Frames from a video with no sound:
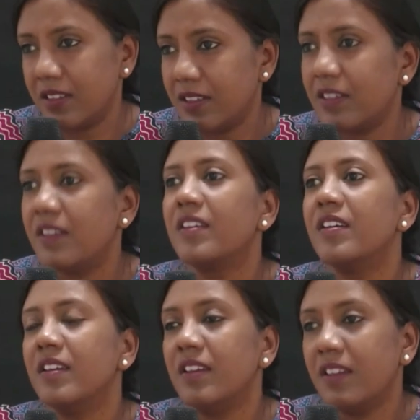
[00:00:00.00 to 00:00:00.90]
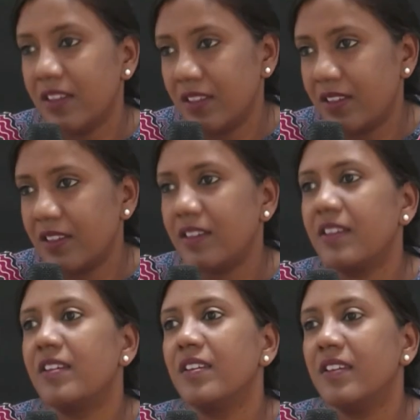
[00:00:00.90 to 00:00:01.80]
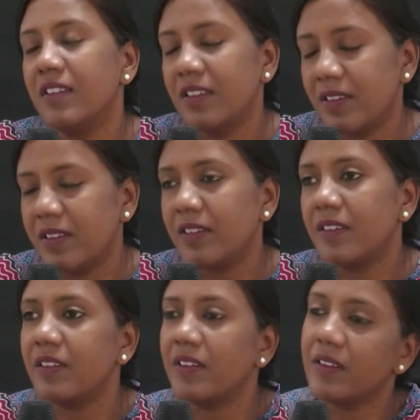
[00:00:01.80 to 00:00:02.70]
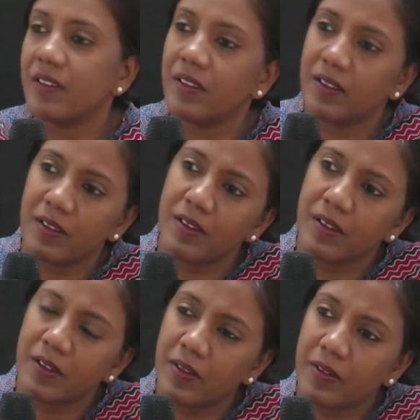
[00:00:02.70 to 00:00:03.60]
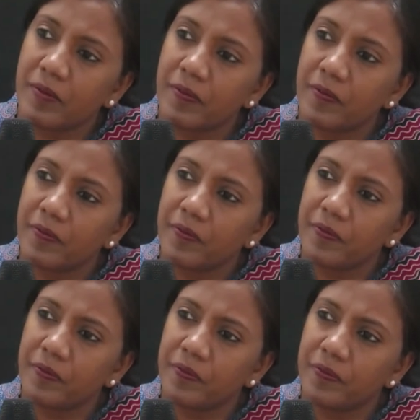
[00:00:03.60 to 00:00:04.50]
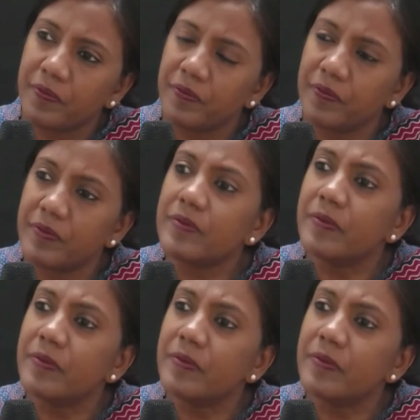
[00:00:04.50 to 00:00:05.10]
Nobody speaks.